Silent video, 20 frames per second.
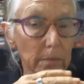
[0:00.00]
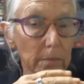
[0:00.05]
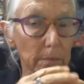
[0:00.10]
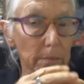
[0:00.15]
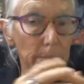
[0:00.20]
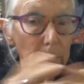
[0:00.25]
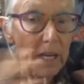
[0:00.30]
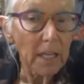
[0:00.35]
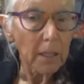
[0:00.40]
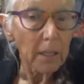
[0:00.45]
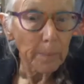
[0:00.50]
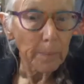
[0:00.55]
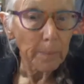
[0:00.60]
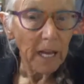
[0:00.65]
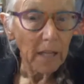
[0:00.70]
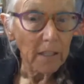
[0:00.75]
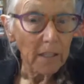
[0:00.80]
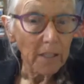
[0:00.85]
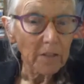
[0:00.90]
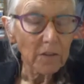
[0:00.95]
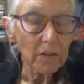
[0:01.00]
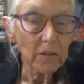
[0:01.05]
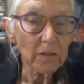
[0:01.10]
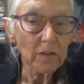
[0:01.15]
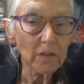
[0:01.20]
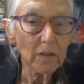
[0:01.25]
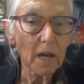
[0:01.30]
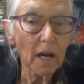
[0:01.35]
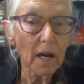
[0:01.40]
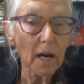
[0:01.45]
mental
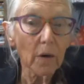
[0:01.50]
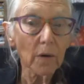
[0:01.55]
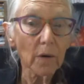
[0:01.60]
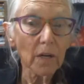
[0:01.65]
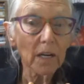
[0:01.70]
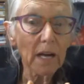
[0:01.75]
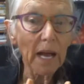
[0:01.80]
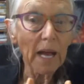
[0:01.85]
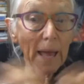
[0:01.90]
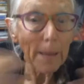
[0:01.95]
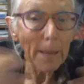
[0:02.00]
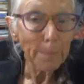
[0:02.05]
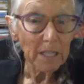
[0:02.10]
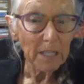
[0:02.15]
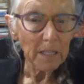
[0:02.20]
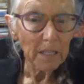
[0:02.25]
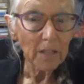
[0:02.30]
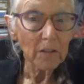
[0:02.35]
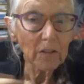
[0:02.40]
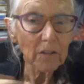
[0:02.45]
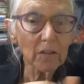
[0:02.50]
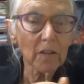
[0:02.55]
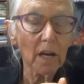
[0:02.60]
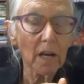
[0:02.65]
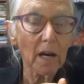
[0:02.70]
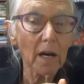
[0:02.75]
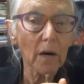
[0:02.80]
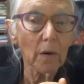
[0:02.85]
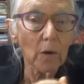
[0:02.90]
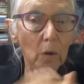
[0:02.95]
balance, our happiness,
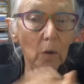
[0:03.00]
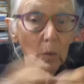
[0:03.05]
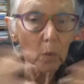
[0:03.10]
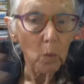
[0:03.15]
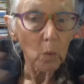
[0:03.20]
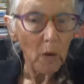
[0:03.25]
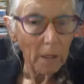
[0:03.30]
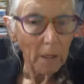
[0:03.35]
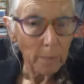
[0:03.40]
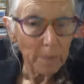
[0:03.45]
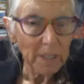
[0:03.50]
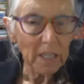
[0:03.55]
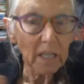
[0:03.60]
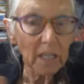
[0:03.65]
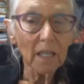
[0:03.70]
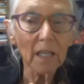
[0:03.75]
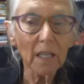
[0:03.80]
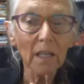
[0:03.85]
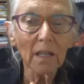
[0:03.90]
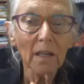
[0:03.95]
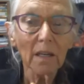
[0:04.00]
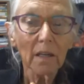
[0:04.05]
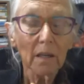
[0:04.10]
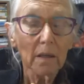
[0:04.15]
our well-being.